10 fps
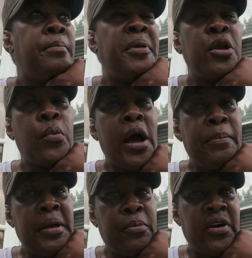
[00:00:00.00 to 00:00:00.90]
Being
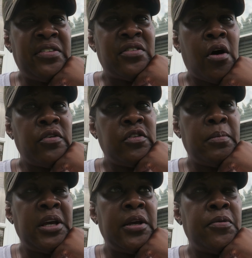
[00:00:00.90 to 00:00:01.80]
around people exhausts
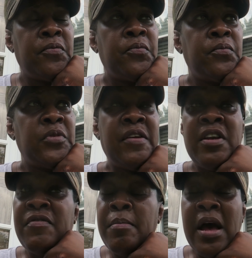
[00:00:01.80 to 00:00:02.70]
me. Even
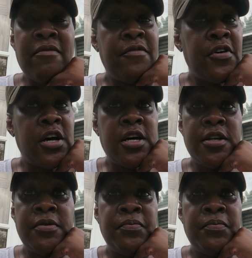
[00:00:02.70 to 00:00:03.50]
if I'm having fun.